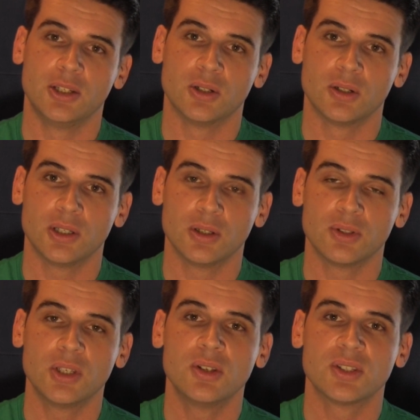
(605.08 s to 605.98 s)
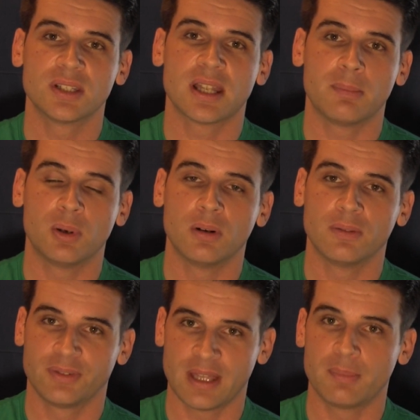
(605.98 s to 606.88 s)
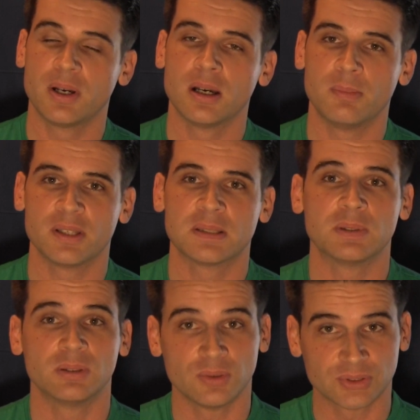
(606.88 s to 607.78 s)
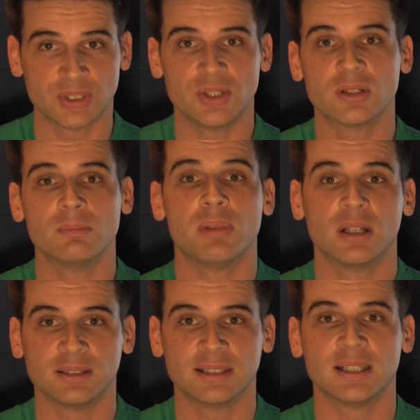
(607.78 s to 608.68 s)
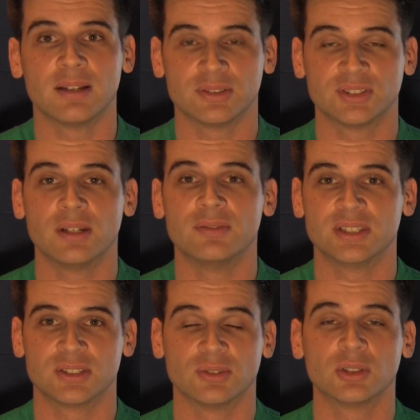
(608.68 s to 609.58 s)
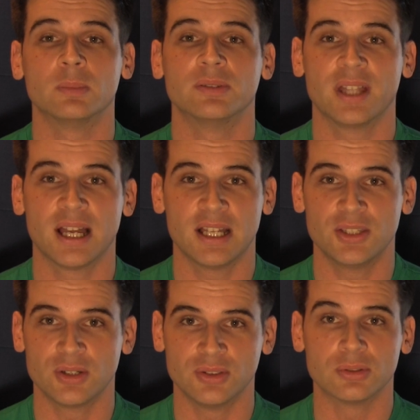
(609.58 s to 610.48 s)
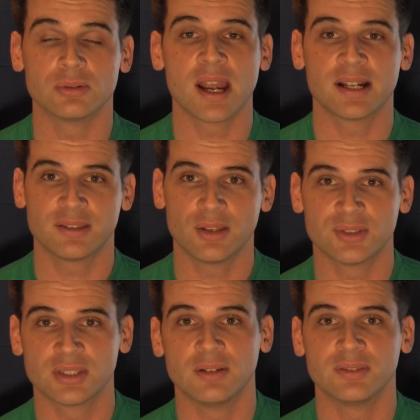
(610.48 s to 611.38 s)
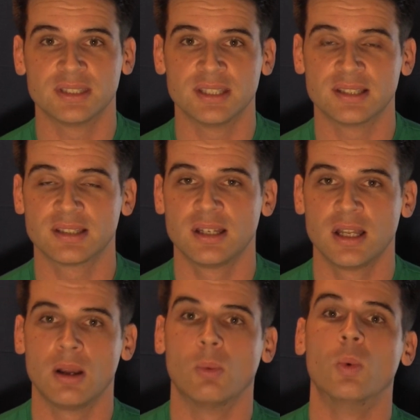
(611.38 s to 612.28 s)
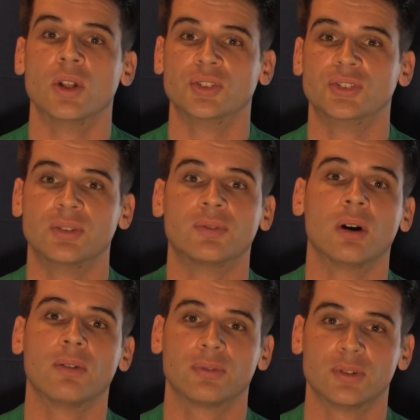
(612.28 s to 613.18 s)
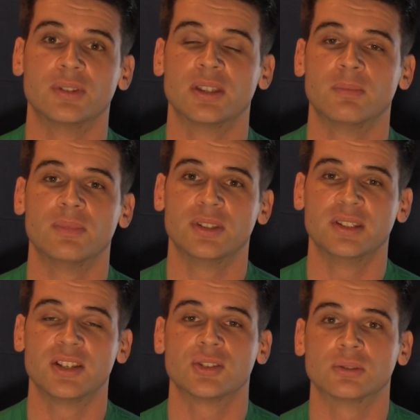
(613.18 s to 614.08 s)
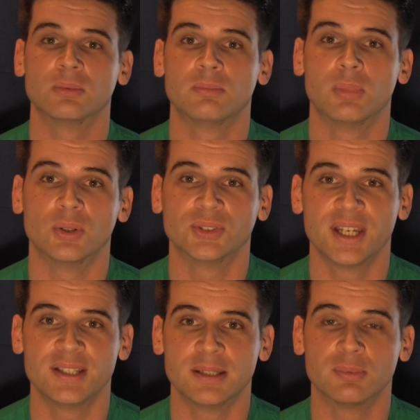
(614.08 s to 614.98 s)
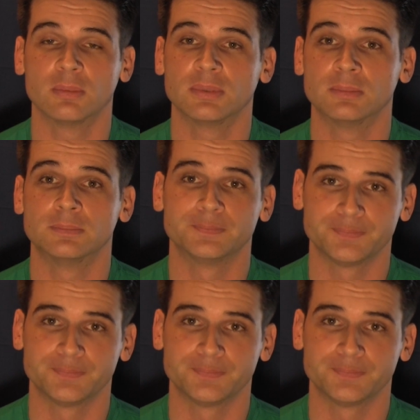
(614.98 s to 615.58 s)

you're you're using that port for that purpose, but also you can bundle in other services on top of that, and you can direct those services once you've got through the, the initial port 80 problem,